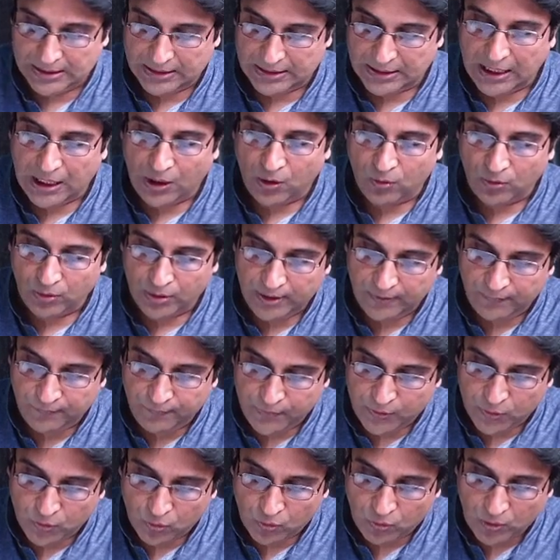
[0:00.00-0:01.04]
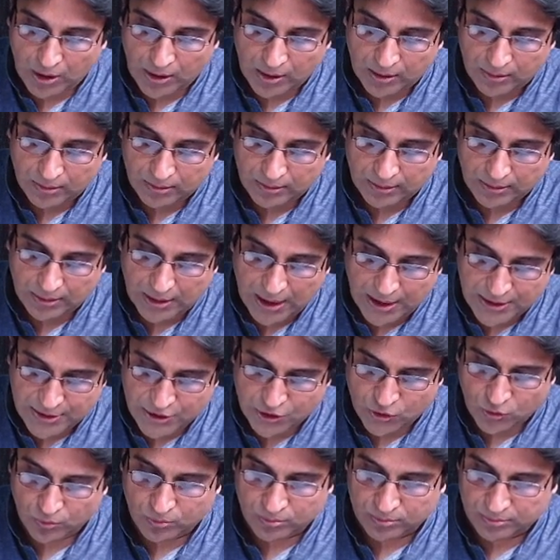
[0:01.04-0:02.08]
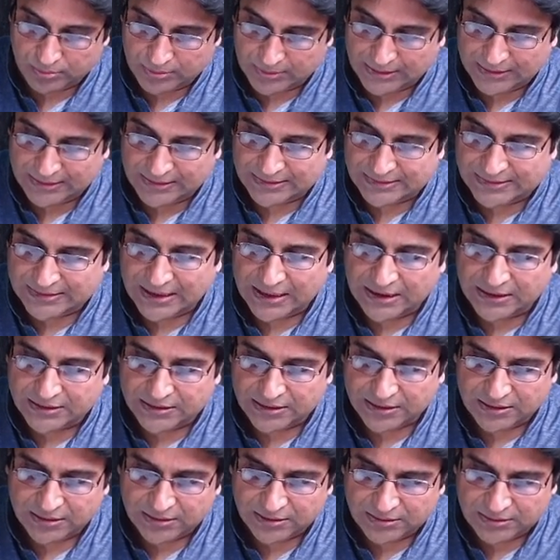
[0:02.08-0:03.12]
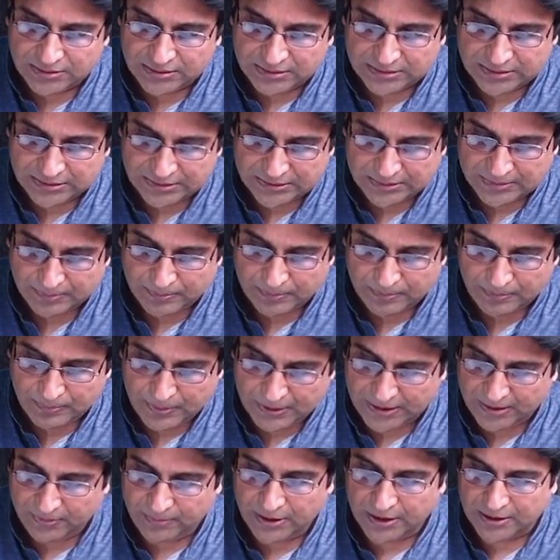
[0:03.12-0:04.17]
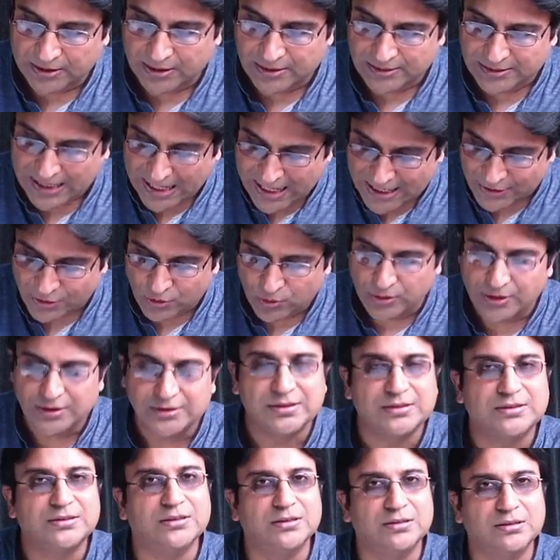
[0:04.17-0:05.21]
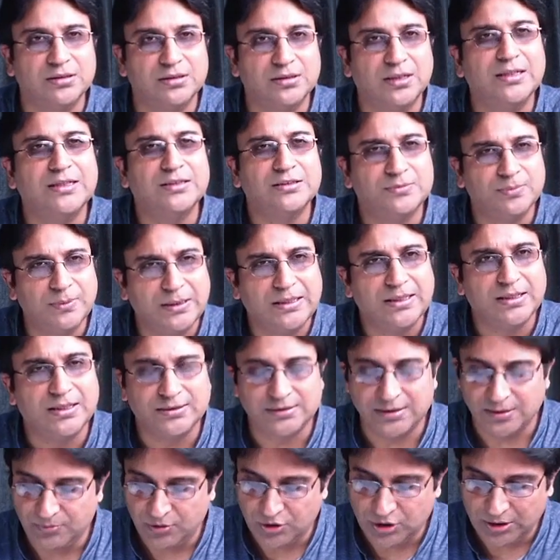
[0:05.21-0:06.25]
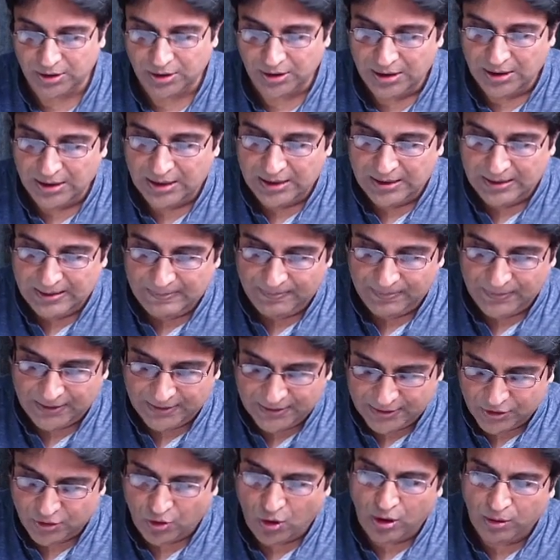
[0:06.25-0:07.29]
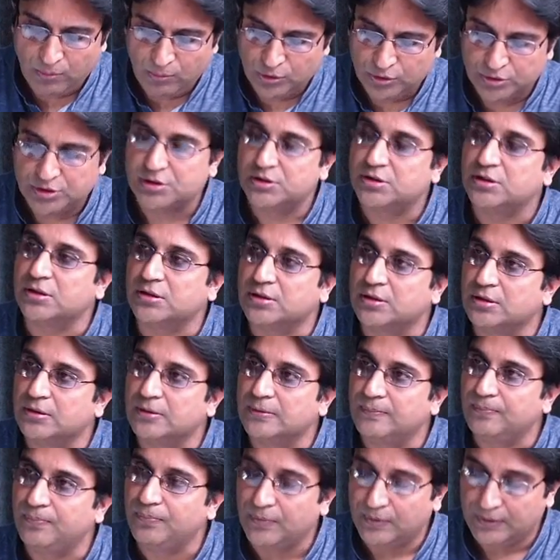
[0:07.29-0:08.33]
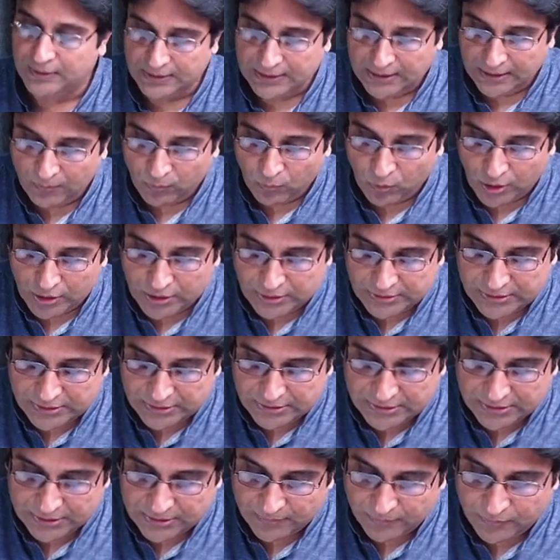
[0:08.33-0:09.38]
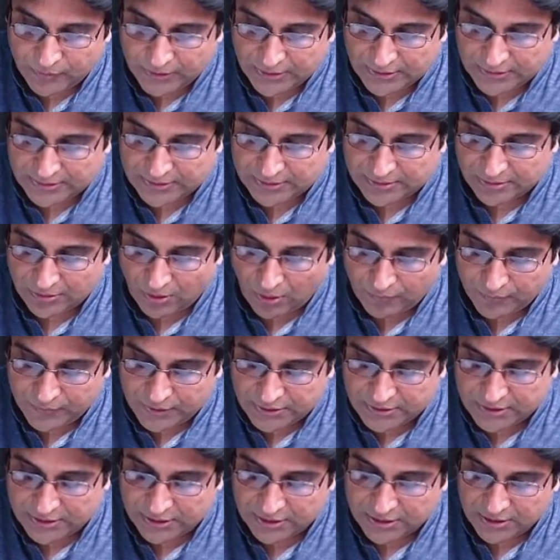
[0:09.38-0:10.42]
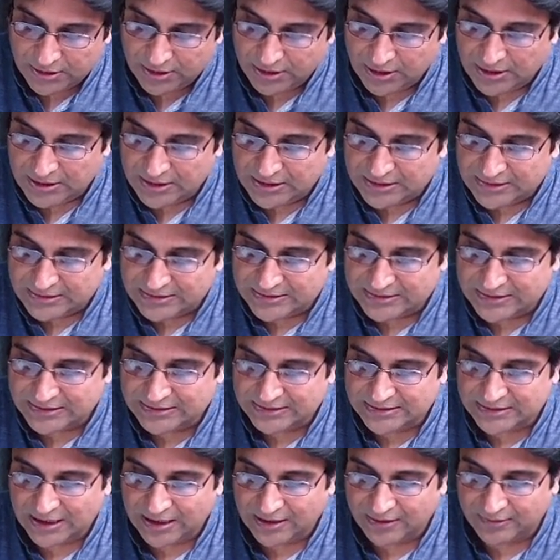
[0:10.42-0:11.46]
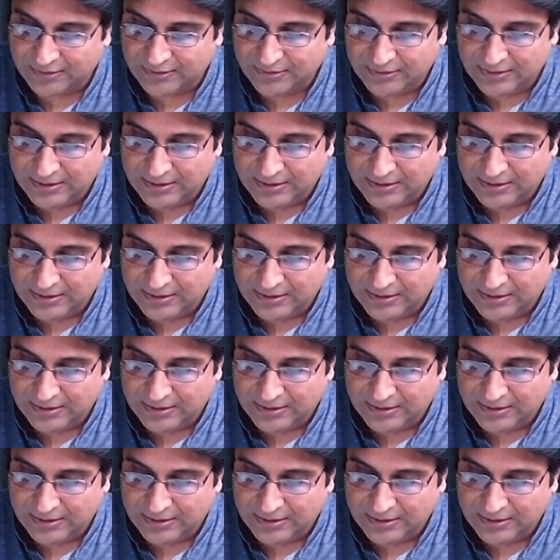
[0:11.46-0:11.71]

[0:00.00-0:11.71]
Now, if you assume that this hexagon's perimeter is as good as a circle, let us make an assumption that this is almost a circle. Then what is the circumference of this circle? 6R.